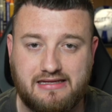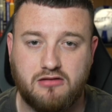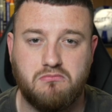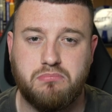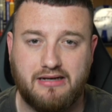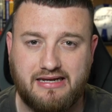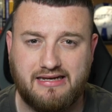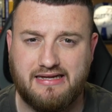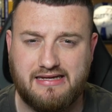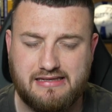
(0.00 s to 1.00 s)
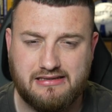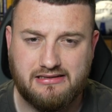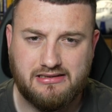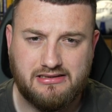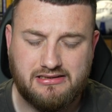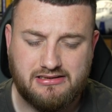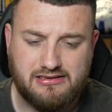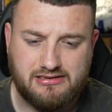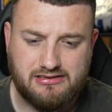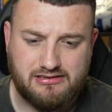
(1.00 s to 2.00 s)
completely
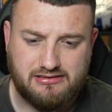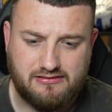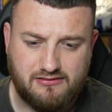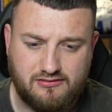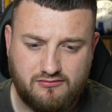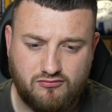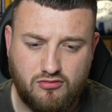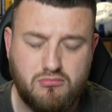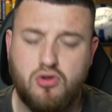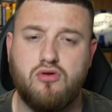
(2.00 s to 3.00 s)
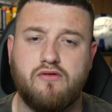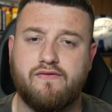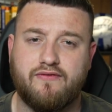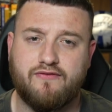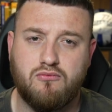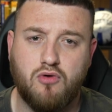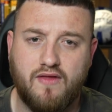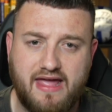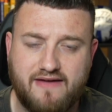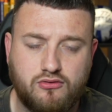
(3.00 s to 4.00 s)
removed from what
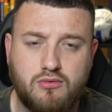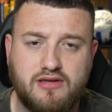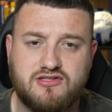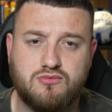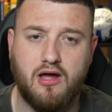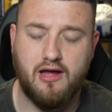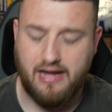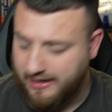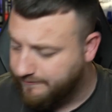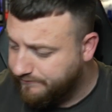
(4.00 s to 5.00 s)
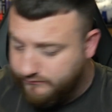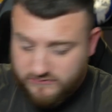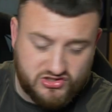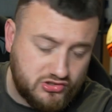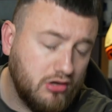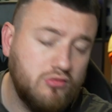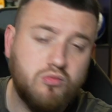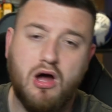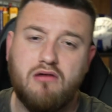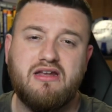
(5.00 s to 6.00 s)
they ever once were. And I'm so
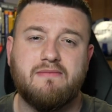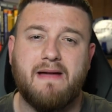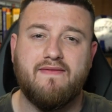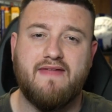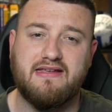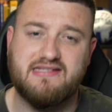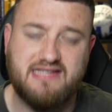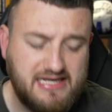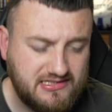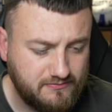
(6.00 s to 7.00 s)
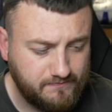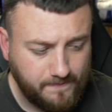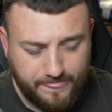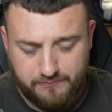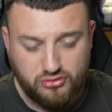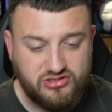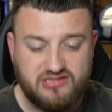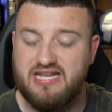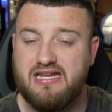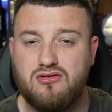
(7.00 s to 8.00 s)
worried about next season.
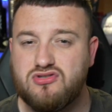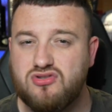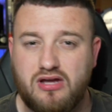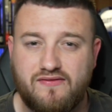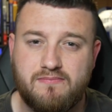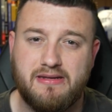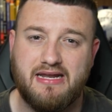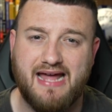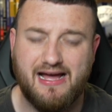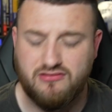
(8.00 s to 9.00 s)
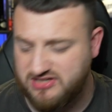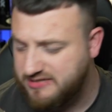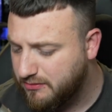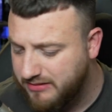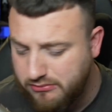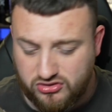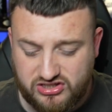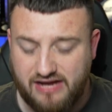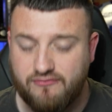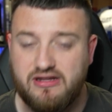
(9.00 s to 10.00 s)
Pochettino's not even been announced. He's probably
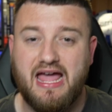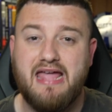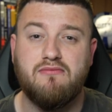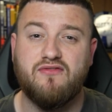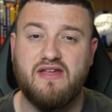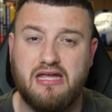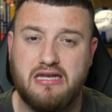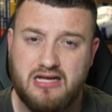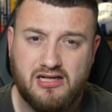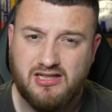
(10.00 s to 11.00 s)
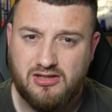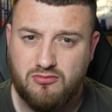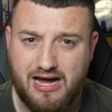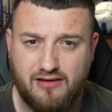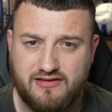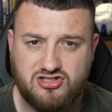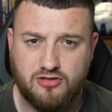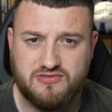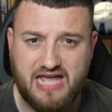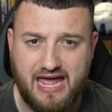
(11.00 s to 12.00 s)
watching every game thinking, wow, this
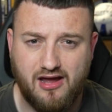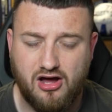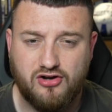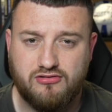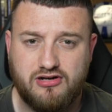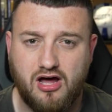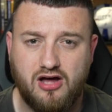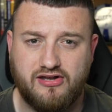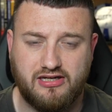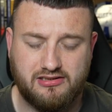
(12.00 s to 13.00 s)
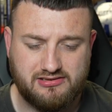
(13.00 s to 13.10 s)
job's getting harder and harder.